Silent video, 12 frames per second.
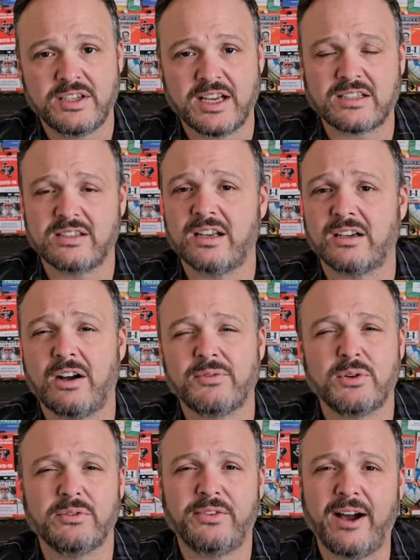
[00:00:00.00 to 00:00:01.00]
Texas Tech
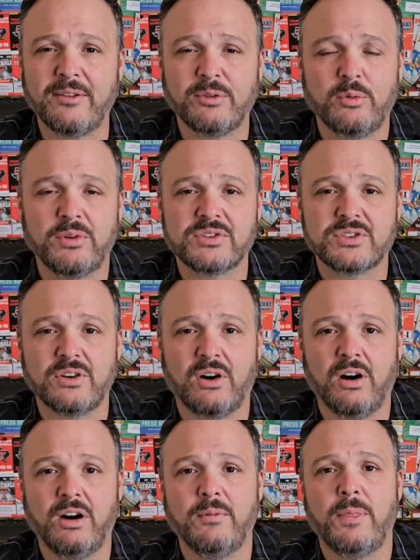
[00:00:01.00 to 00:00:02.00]
off to a 5-1
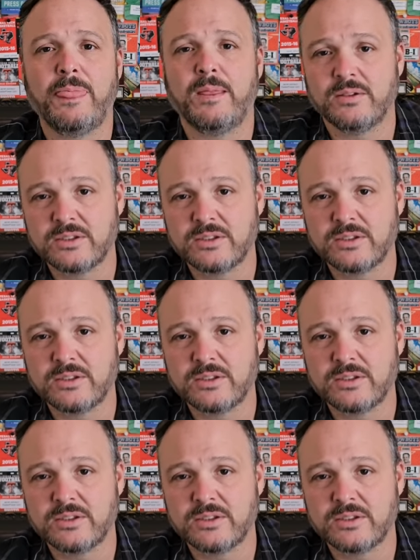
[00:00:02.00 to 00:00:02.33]
start,